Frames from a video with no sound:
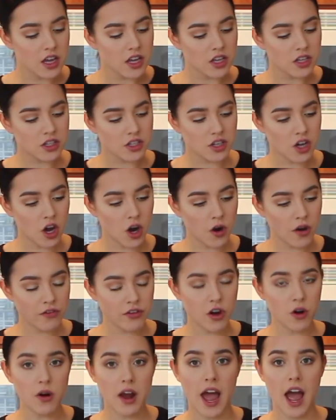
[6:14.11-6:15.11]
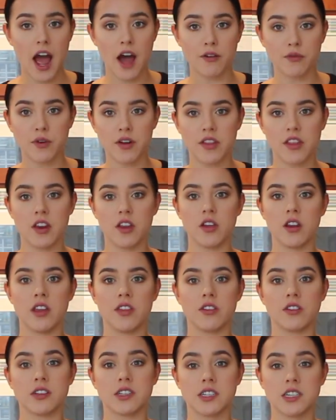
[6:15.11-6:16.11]
So if you don't have one, then you can
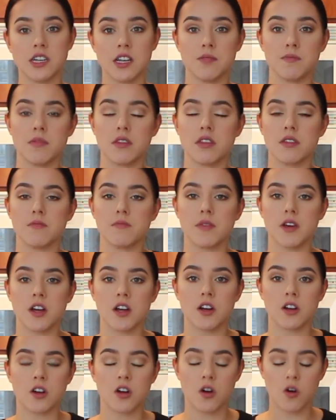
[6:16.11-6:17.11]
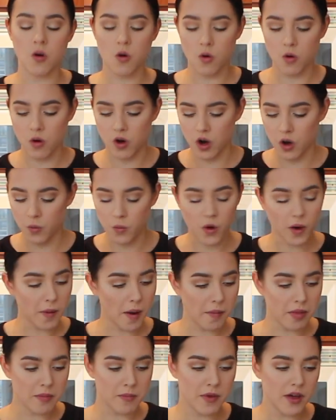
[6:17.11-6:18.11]
either steam the milk or warm
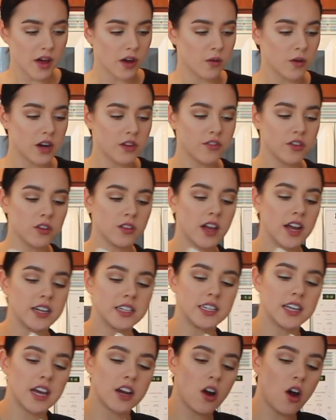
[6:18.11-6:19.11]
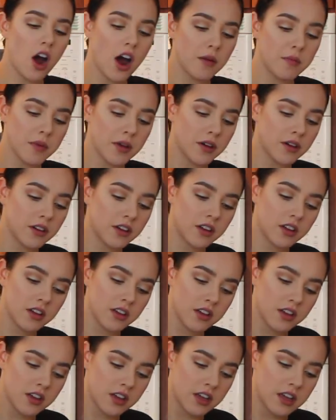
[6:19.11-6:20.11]
up the milk, but if you like to get hot milk.
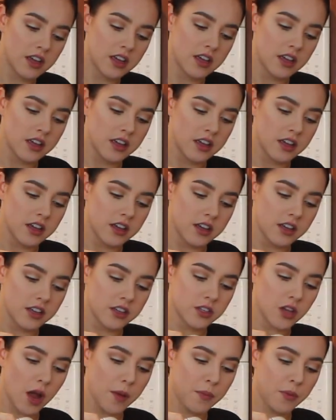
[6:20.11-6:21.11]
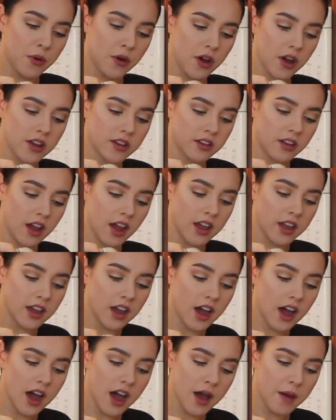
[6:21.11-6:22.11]
So I put 1
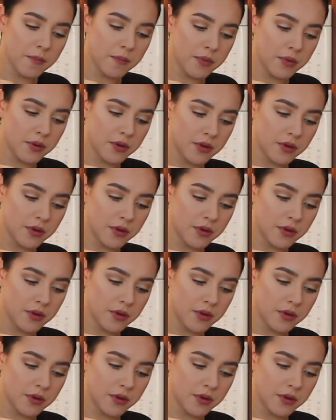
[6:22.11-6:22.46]
cup.